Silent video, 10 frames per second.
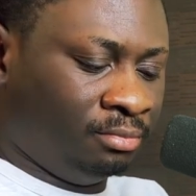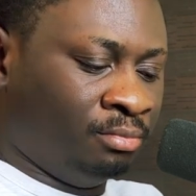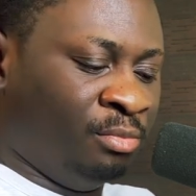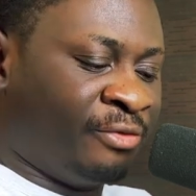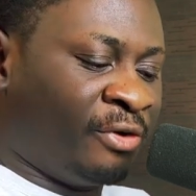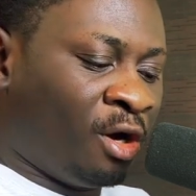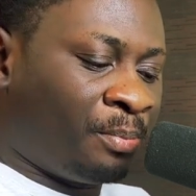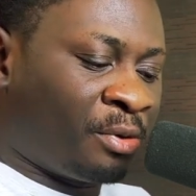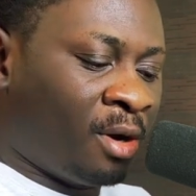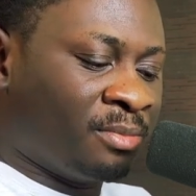before your
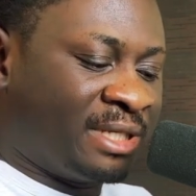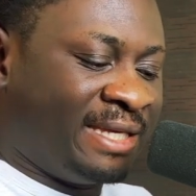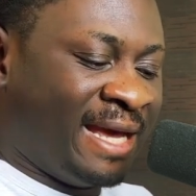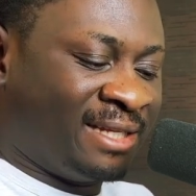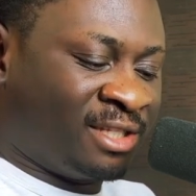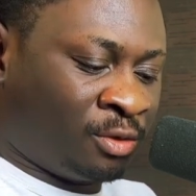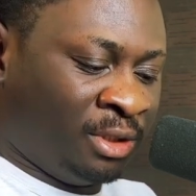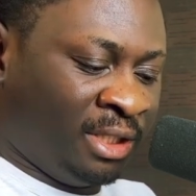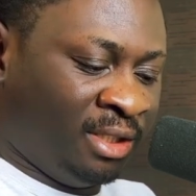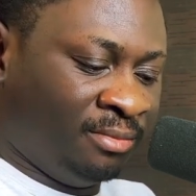prompt gets to
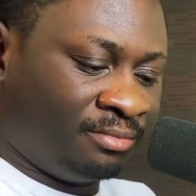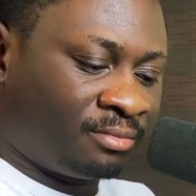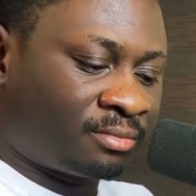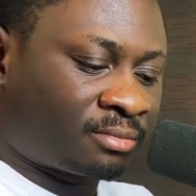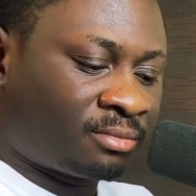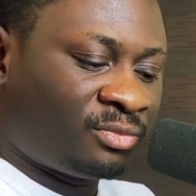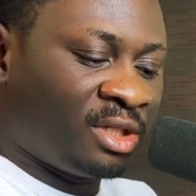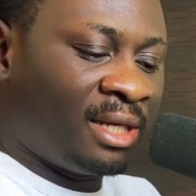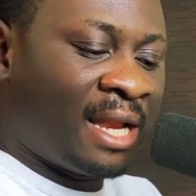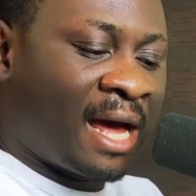the
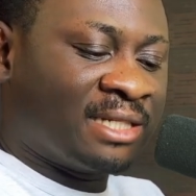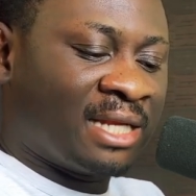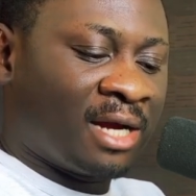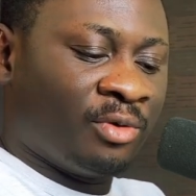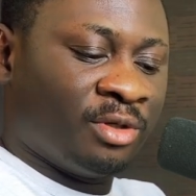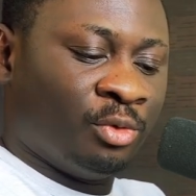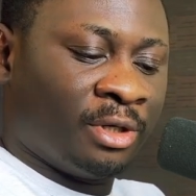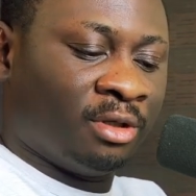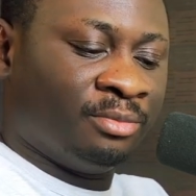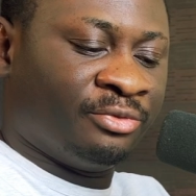large language model,